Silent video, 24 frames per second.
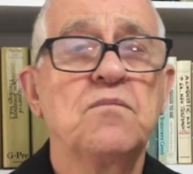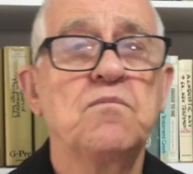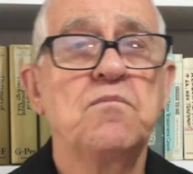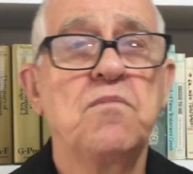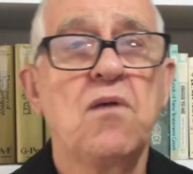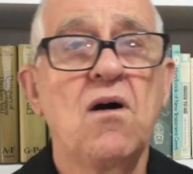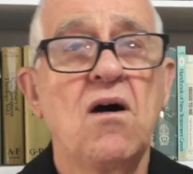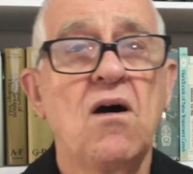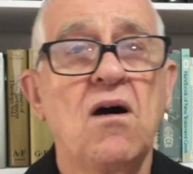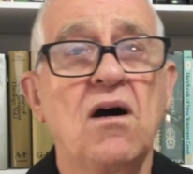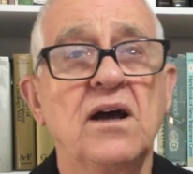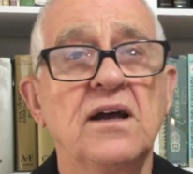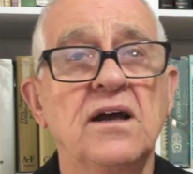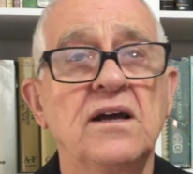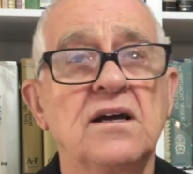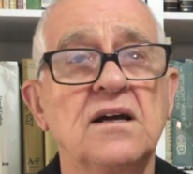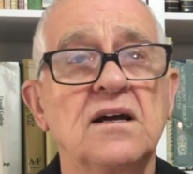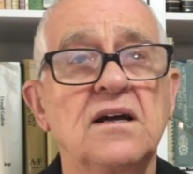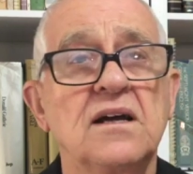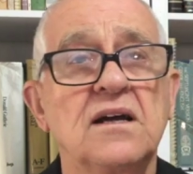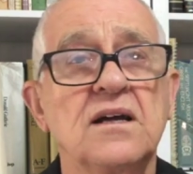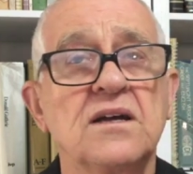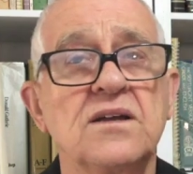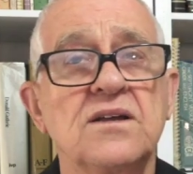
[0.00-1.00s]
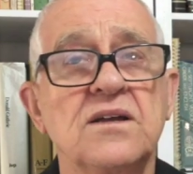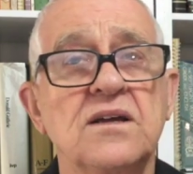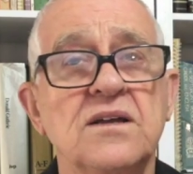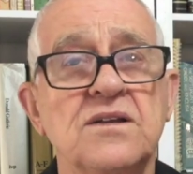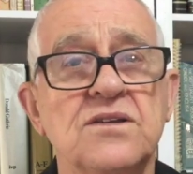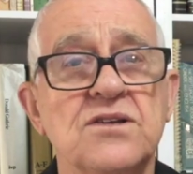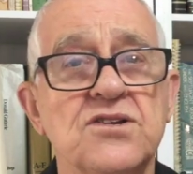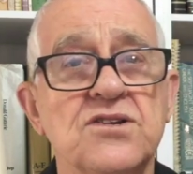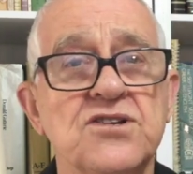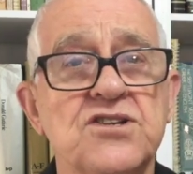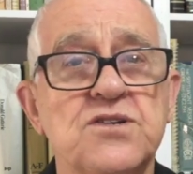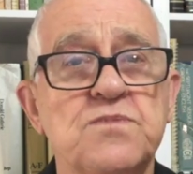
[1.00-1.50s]
by
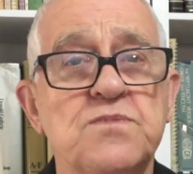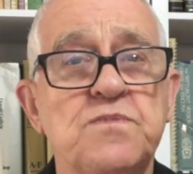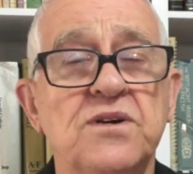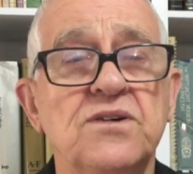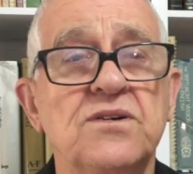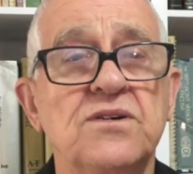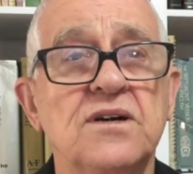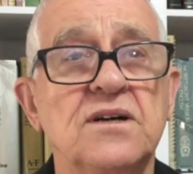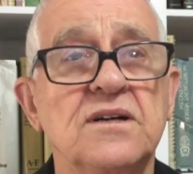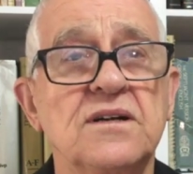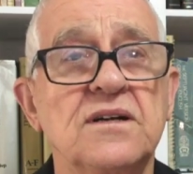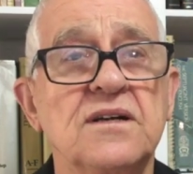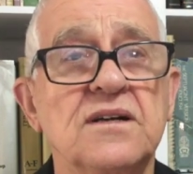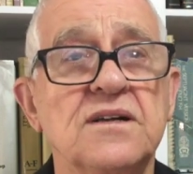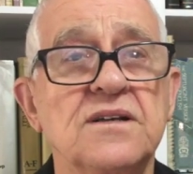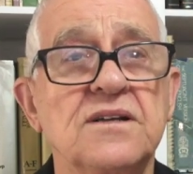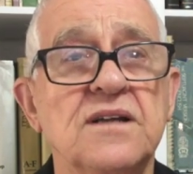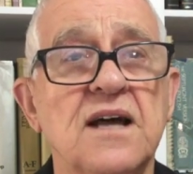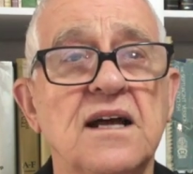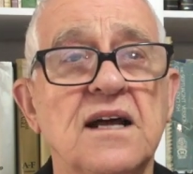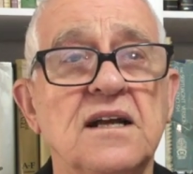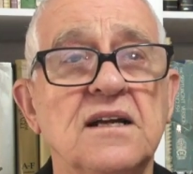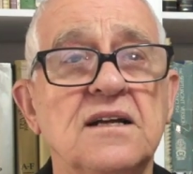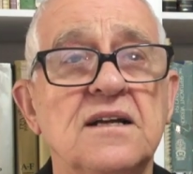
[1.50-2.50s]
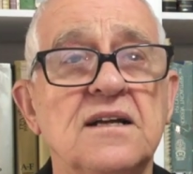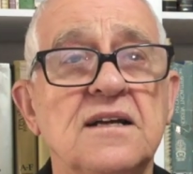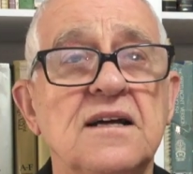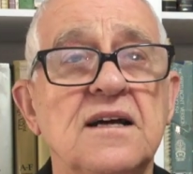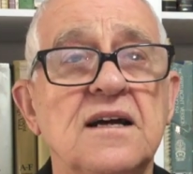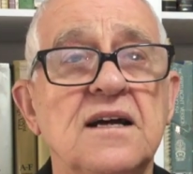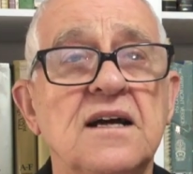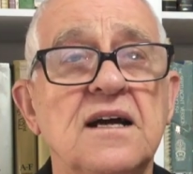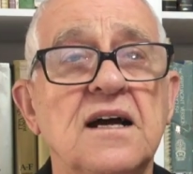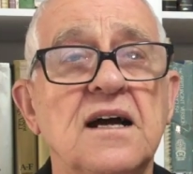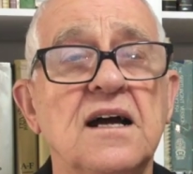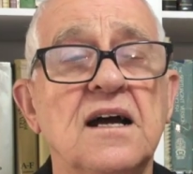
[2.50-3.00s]
the spirit that
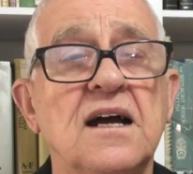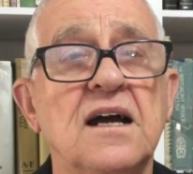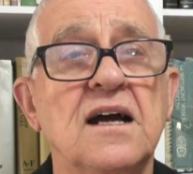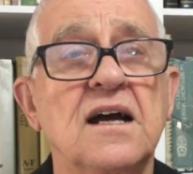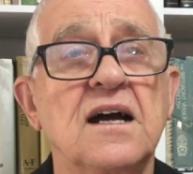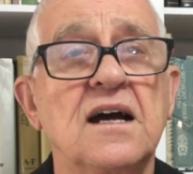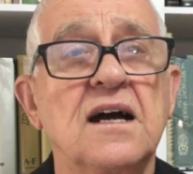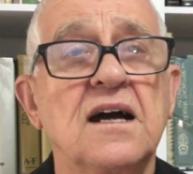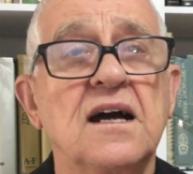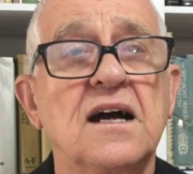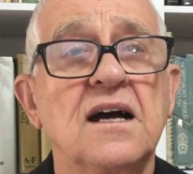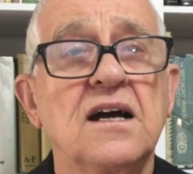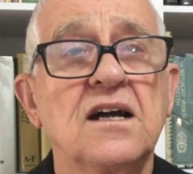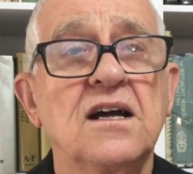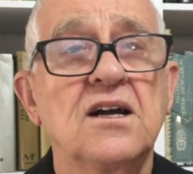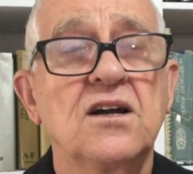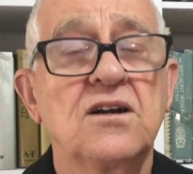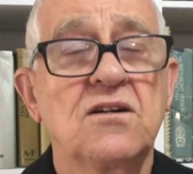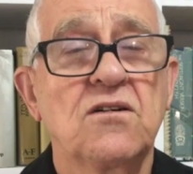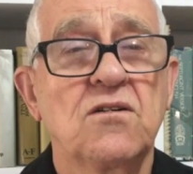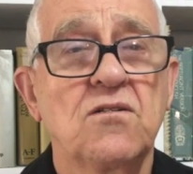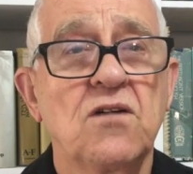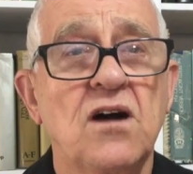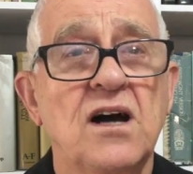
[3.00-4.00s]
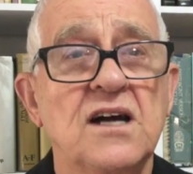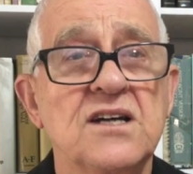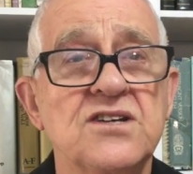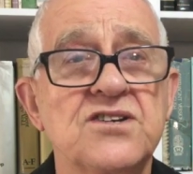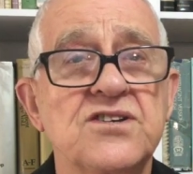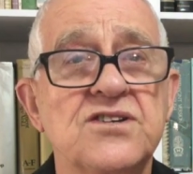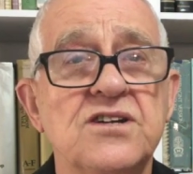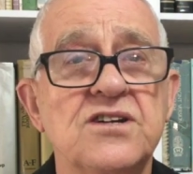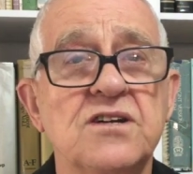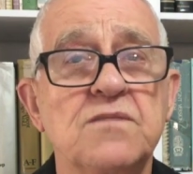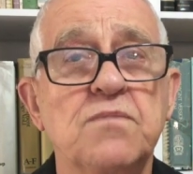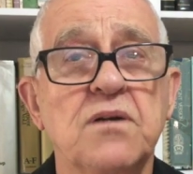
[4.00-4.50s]

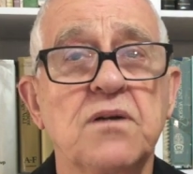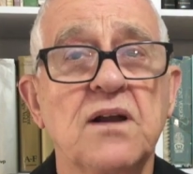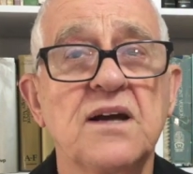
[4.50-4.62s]
Christ had